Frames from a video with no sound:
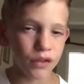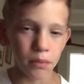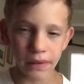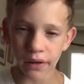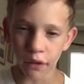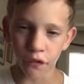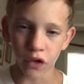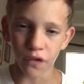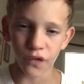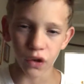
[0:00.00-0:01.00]
have to be there
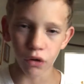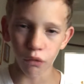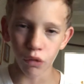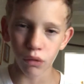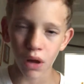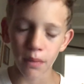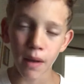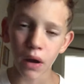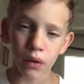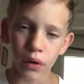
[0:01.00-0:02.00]
for the funeral. I'm
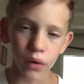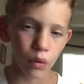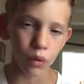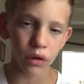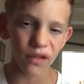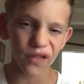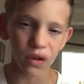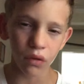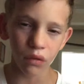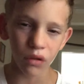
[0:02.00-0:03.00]
not gonna record the
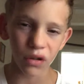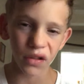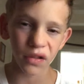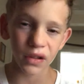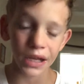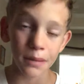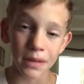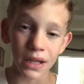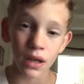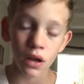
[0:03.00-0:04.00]
funeral because it's gonna
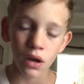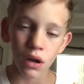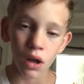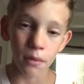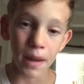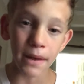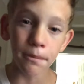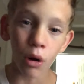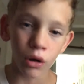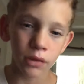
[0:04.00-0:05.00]
be a main
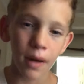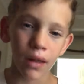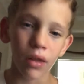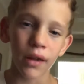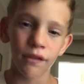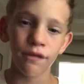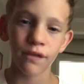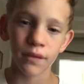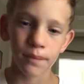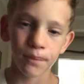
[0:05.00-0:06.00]
part of my
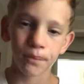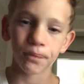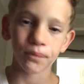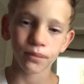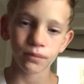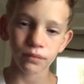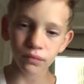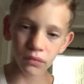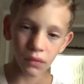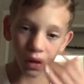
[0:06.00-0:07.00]
life.
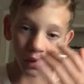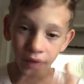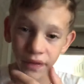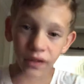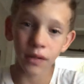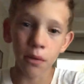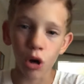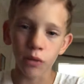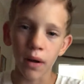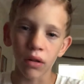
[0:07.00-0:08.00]
This is a
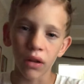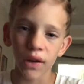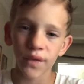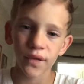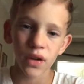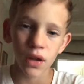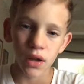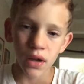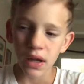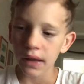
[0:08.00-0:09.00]
part of my life
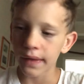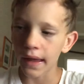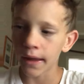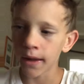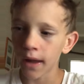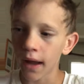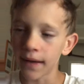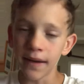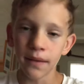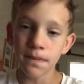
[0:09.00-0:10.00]
that
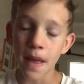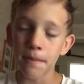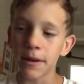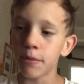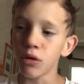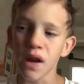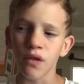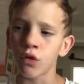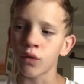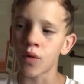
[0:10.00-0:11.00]
I that people
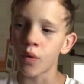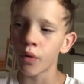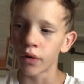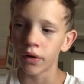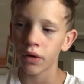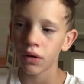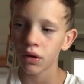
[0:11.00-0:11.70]
never record.